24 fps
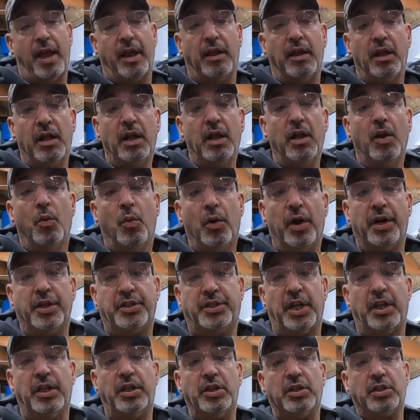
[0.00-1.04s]
hey, we're gonna
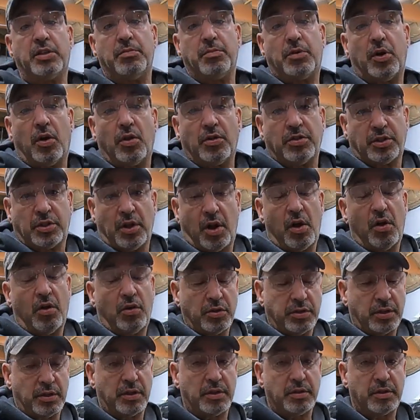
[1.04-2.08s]
send you some Tulster
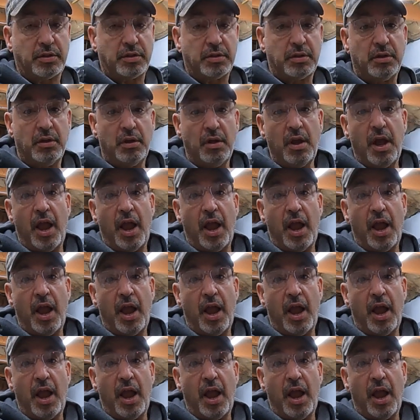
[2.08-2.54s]
holsters